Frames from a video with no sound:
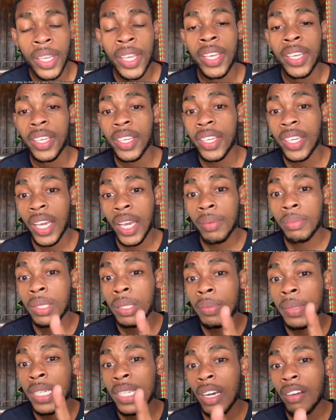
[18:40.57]
He came to
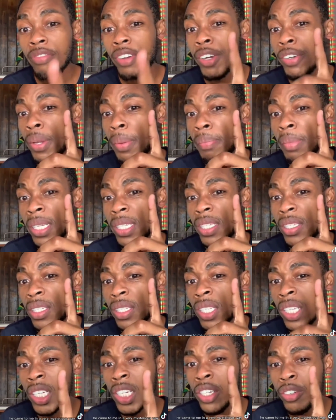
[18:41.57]
me in a very
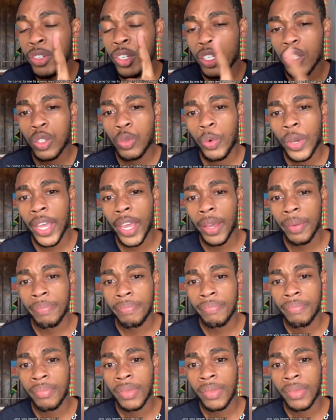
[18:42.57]
mysterious way.